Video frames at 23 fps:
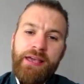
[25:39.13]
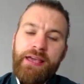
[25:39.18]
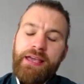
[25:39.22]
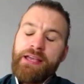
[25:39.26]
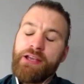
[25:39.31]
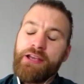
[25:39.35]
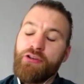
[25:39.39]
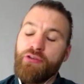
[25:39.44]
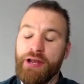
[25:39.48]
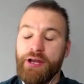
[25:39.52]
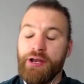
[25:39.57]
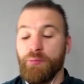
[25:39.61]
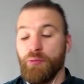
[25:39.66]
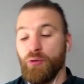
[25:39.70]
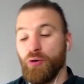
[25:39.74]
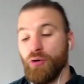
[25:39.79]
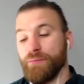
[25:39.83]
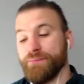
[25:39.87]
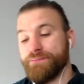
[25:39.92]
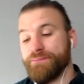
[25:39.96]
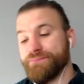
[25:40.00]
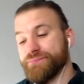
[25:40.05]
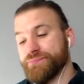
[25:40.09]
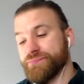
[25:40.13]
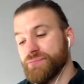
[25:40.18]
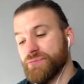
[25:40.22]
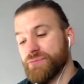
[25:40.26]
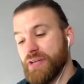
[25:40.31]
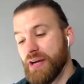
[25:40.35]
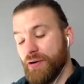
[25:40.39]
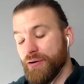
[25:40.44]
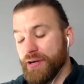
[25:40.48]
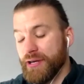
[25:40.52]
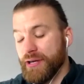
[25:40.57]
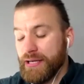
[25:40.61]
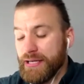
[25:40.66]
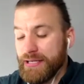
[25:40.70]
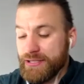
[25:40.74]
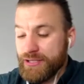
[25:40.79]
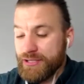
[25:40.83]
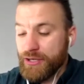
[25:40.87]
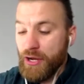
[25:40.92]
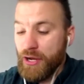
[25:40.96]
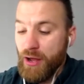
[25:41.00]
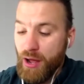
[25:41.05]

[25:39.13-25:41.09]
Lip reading: Incredible. Geraldine, listen,